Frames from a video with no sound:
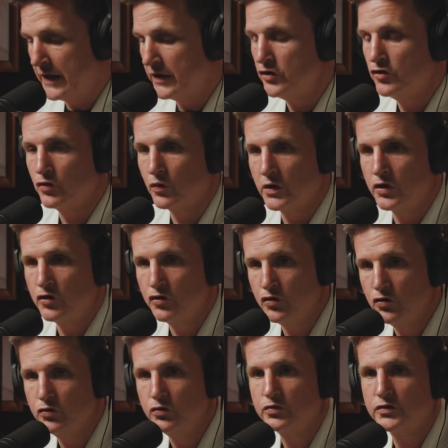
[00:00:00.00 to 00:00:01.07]
and your
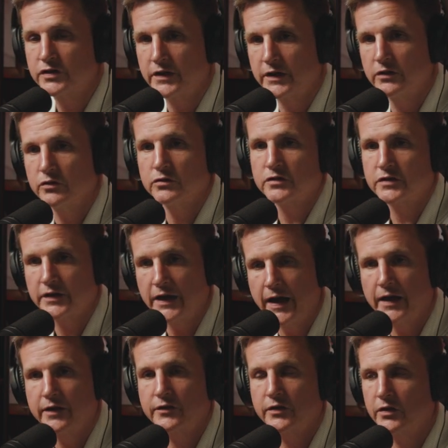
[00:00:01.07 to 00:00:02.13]
new skill
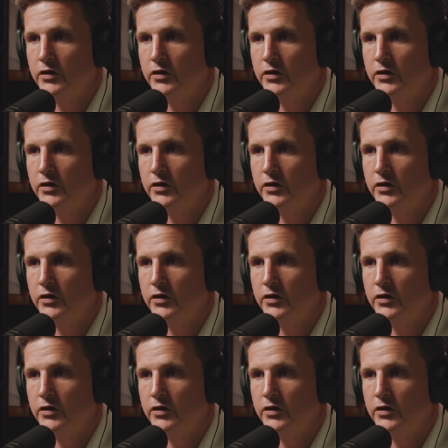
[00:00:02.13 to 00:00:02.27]
set,